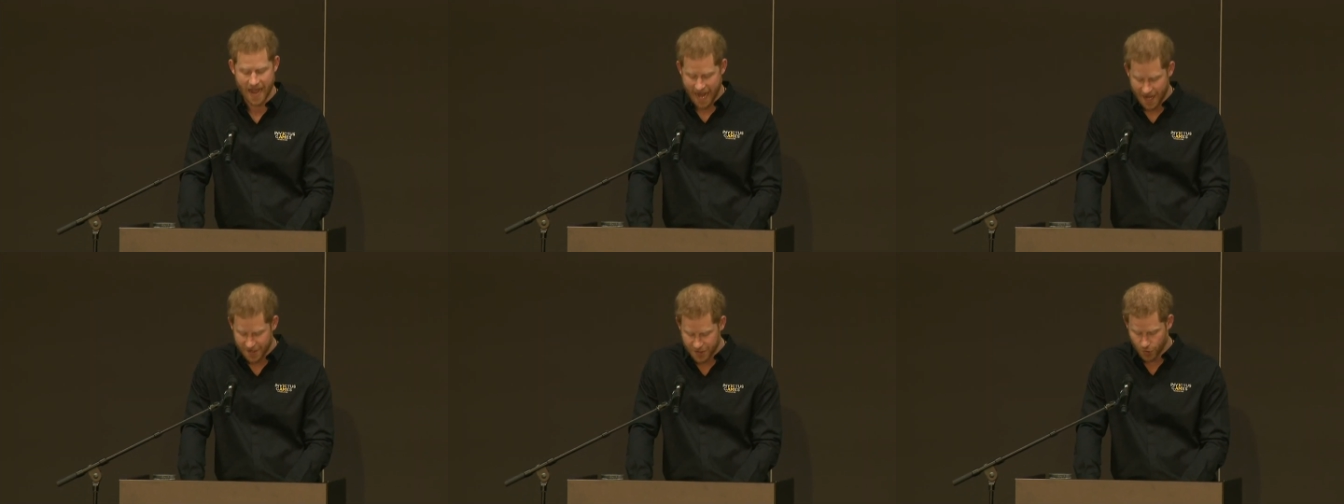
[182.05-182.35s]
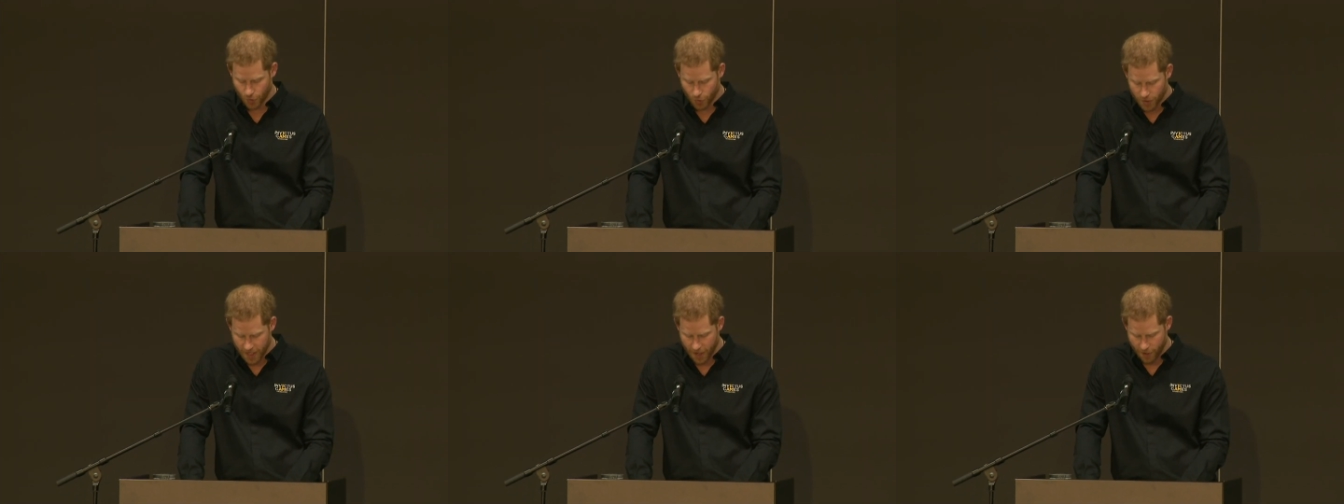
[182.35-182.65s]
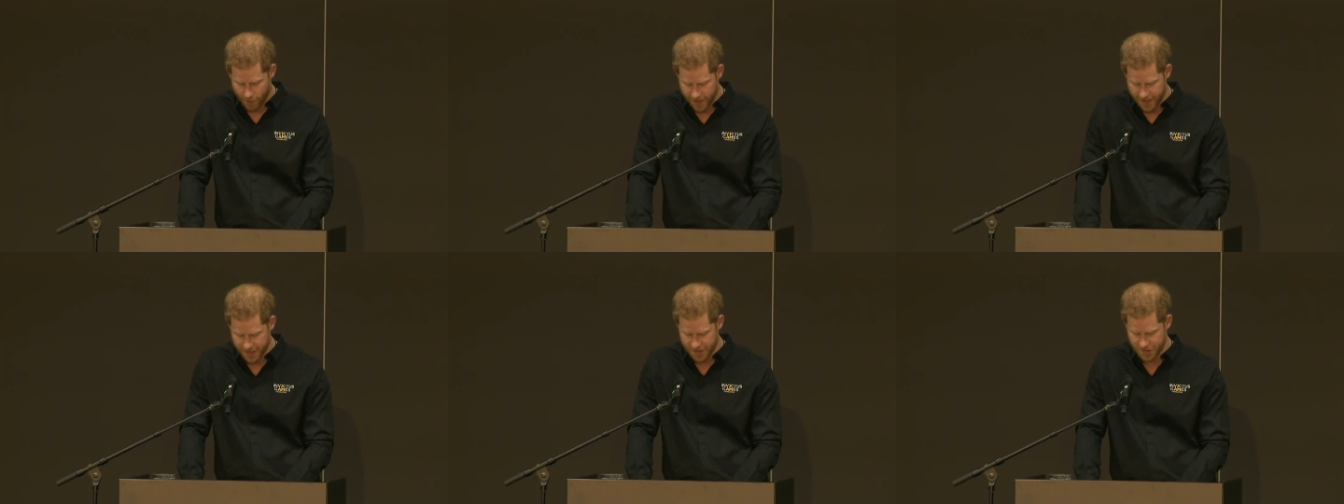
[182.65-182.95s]
and your
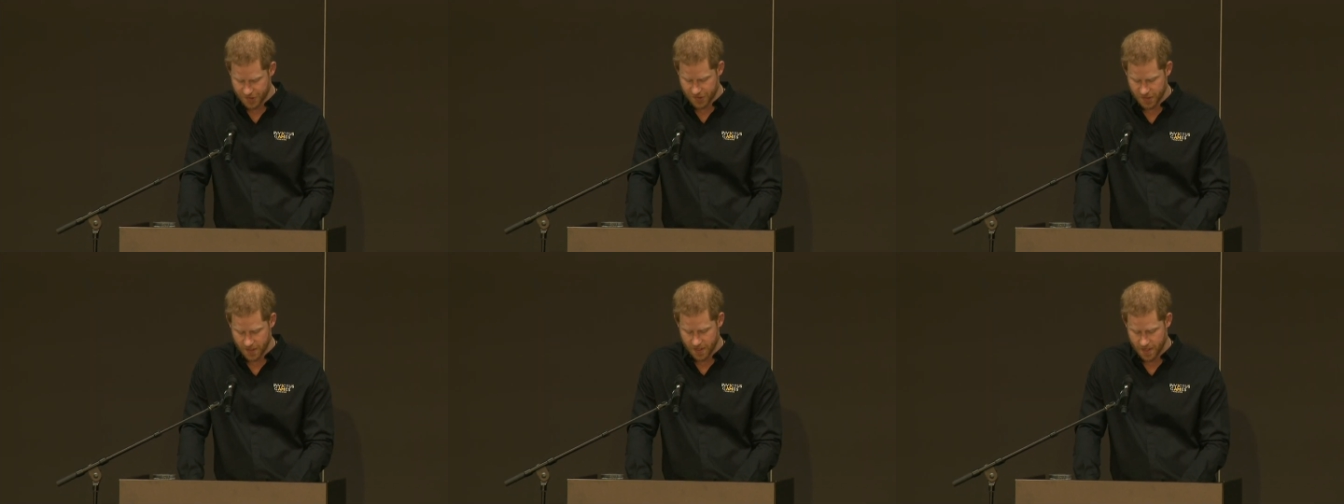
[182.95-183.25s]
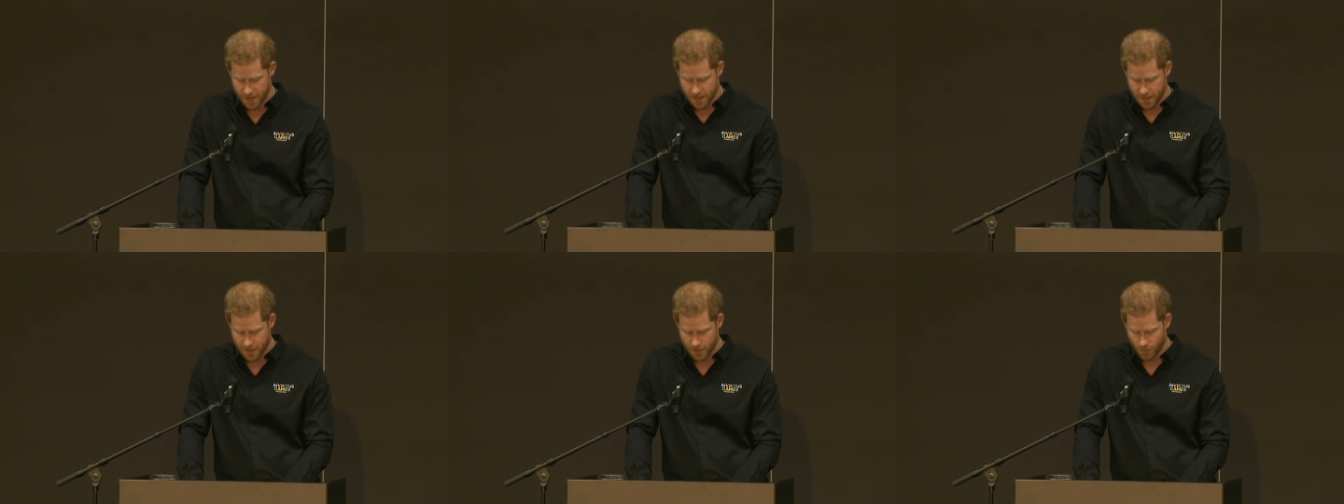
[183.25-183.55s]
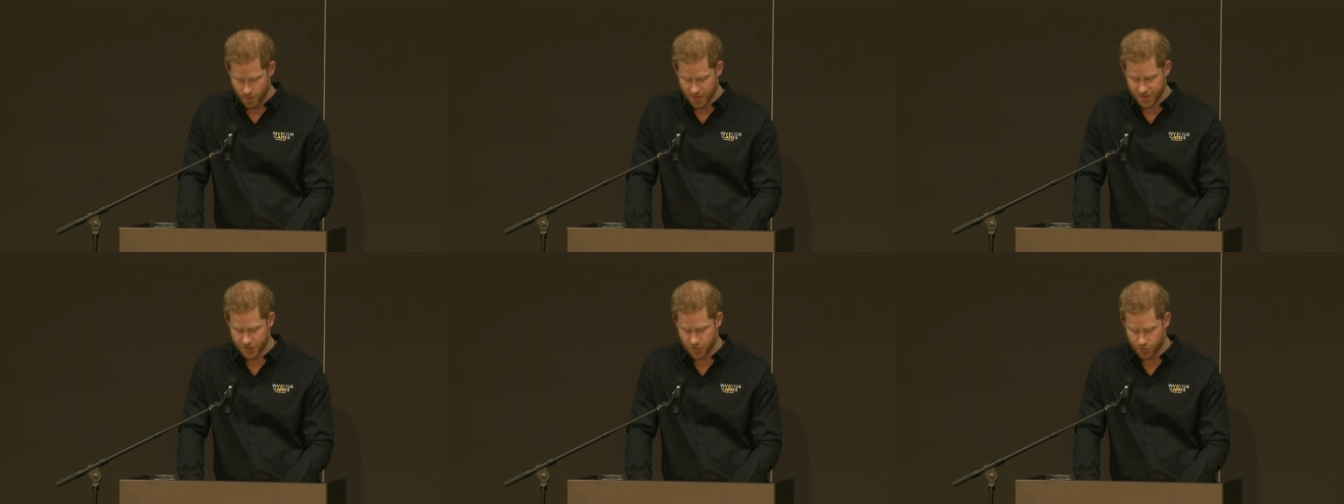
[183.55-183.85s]
courage
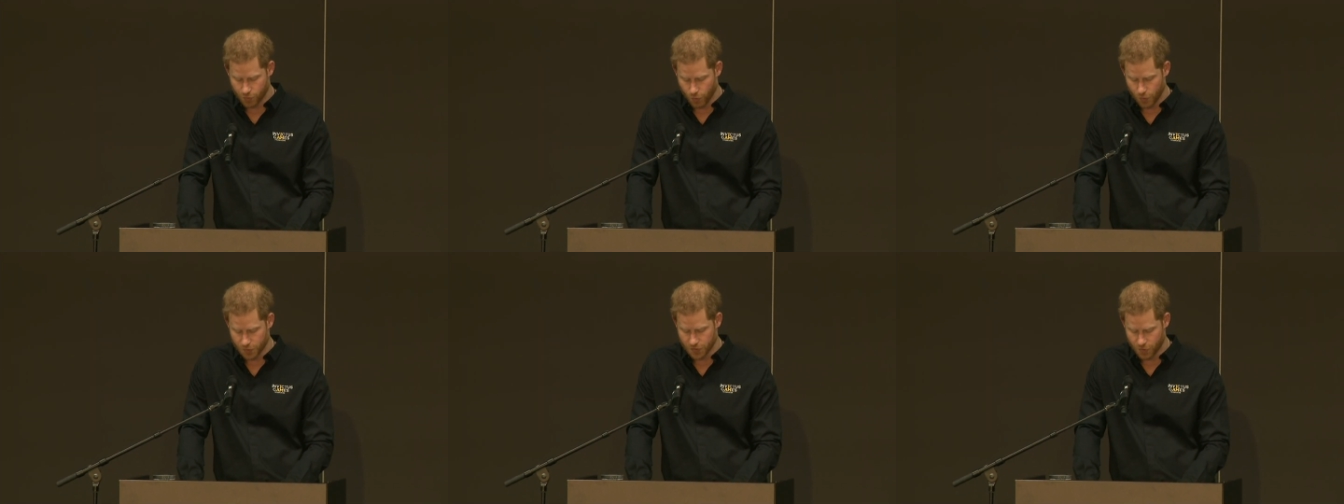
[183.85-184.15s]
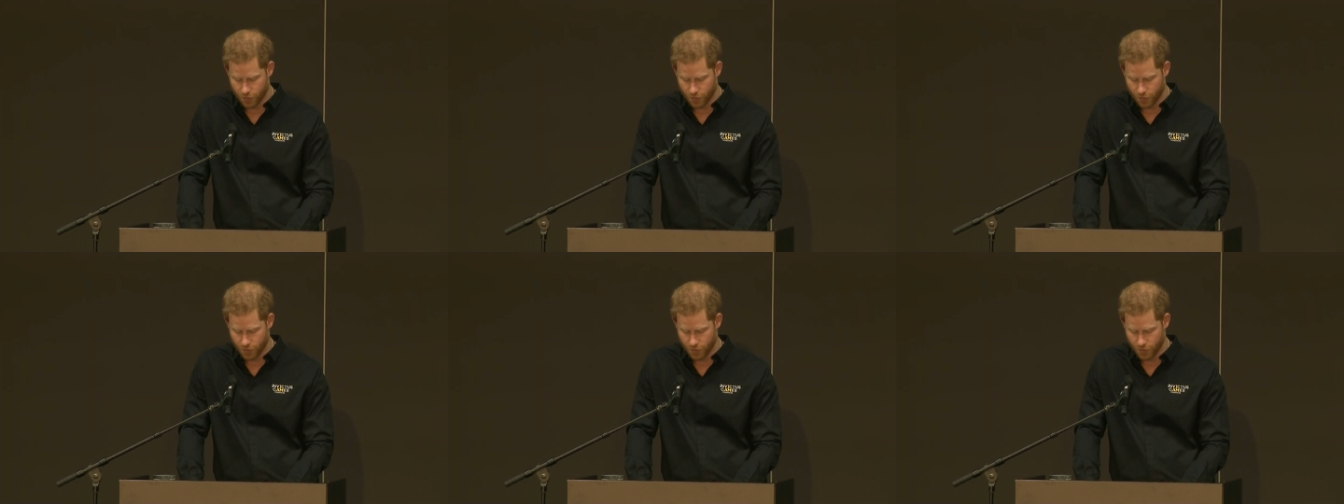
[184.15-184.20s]
which draws